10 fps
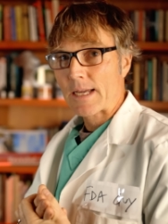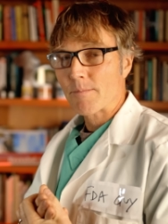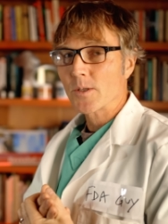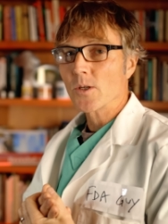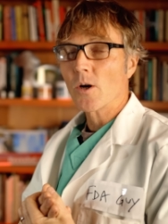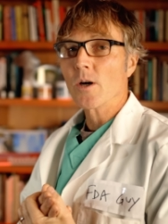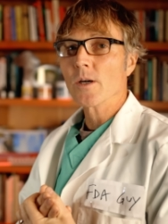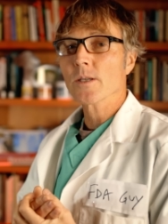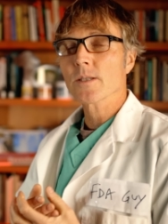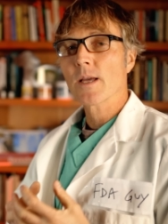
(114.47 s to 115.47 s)
M in
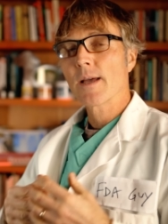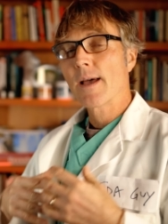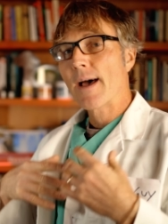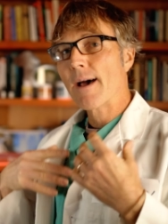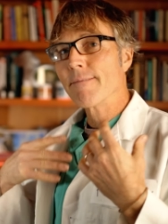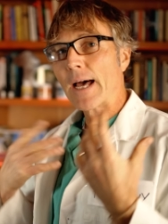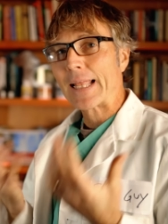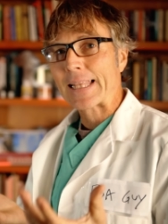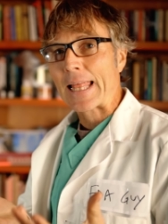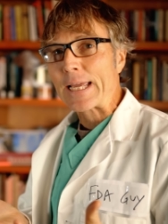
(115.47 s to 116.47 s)
dogs have
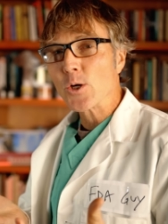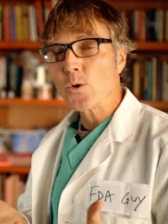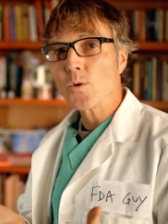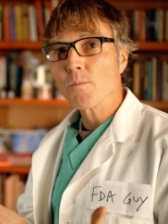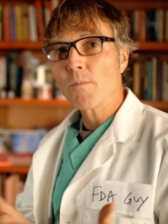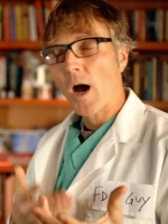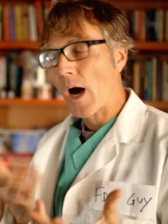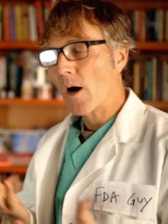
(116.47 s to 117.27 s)
legume,